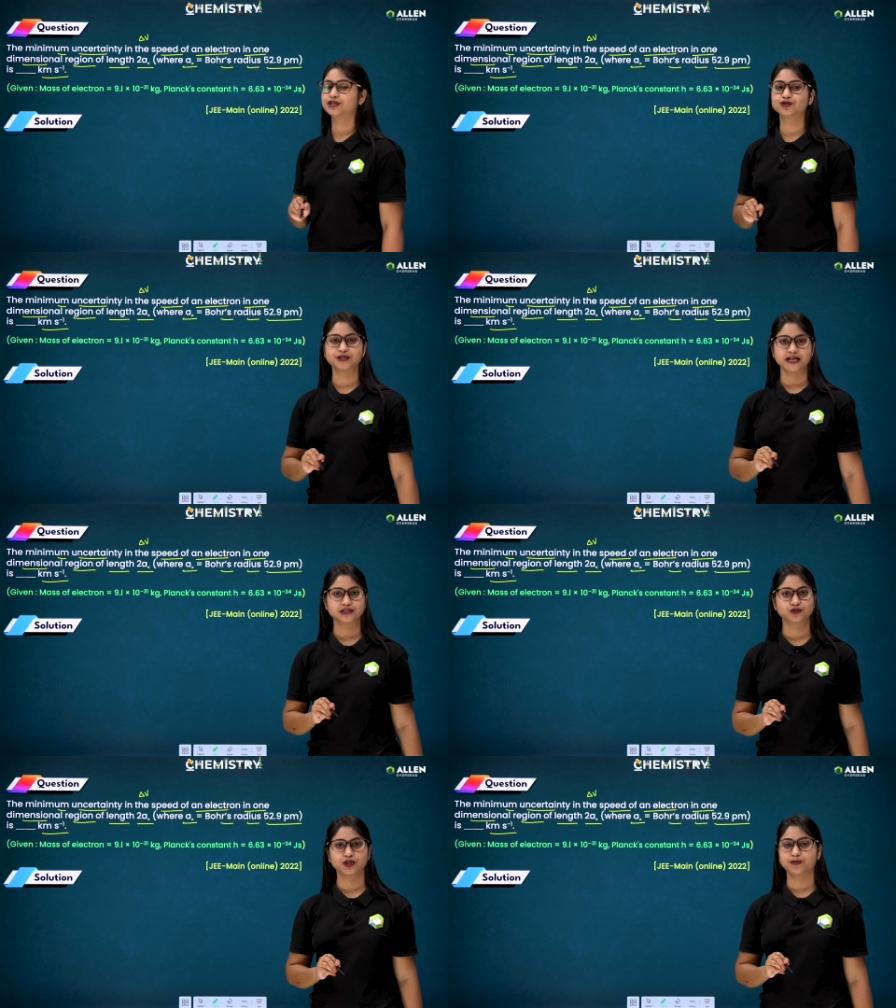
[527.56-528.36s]
into 10
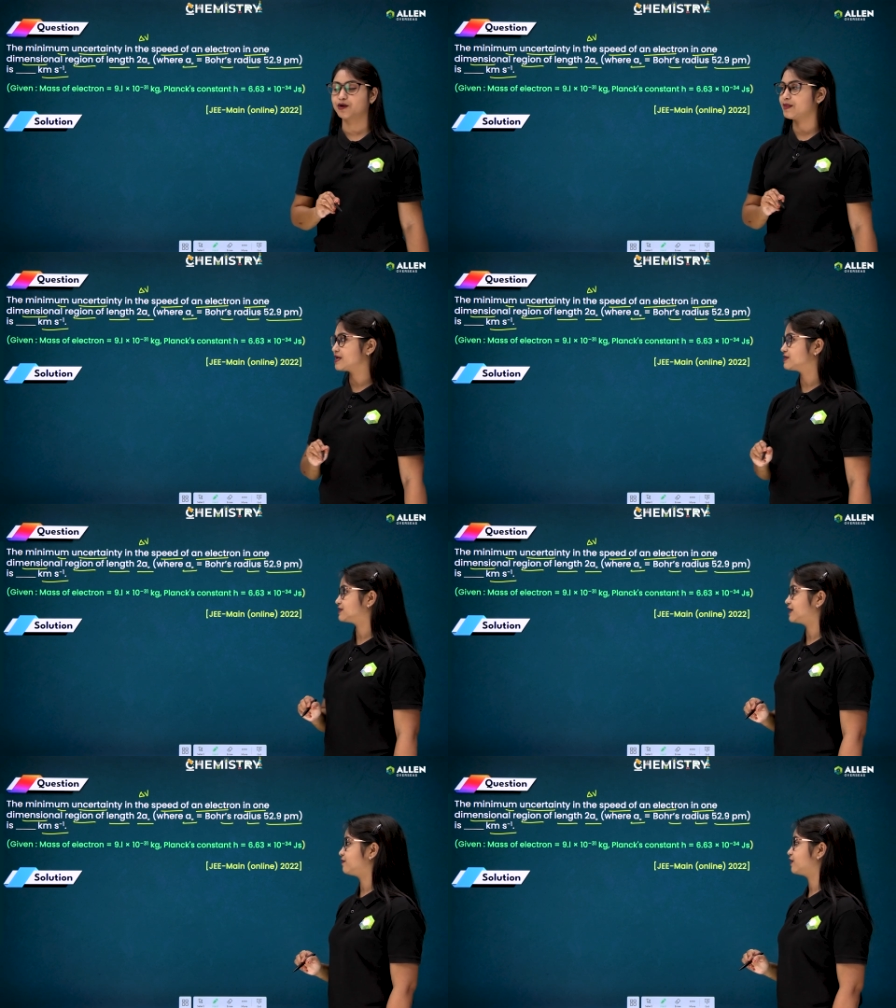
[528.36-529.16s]
raised to the power minus
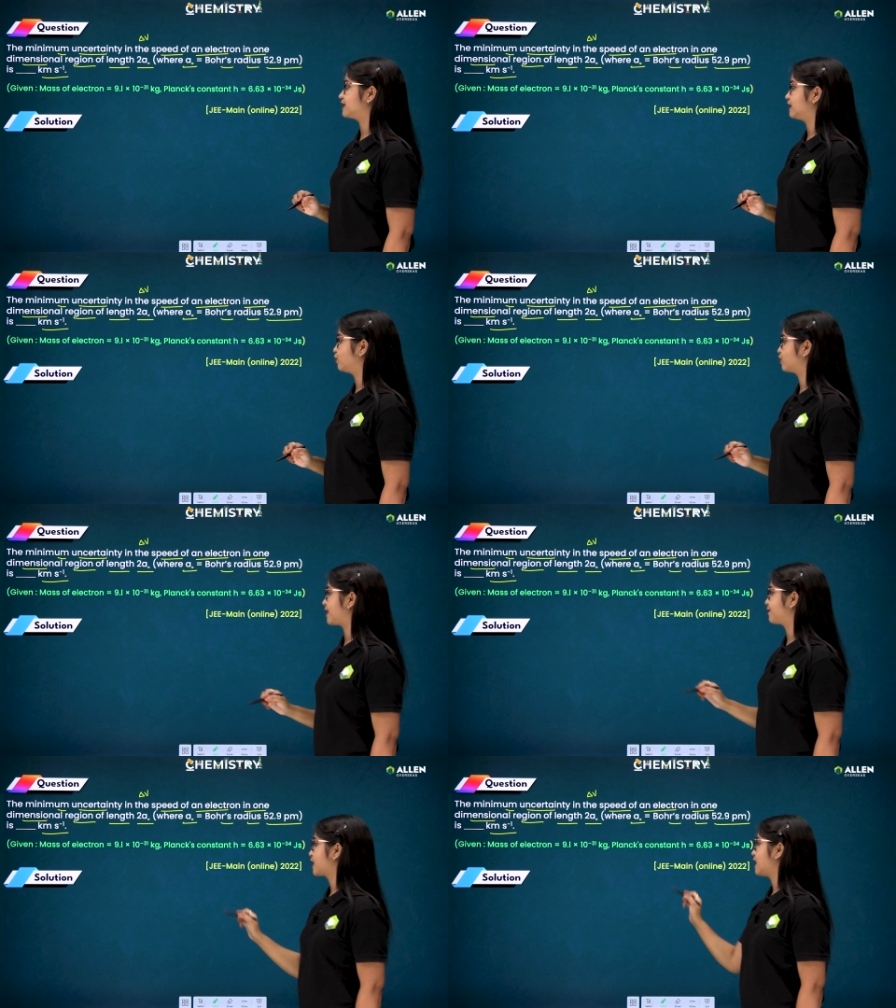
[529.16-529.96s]
31 kilogram.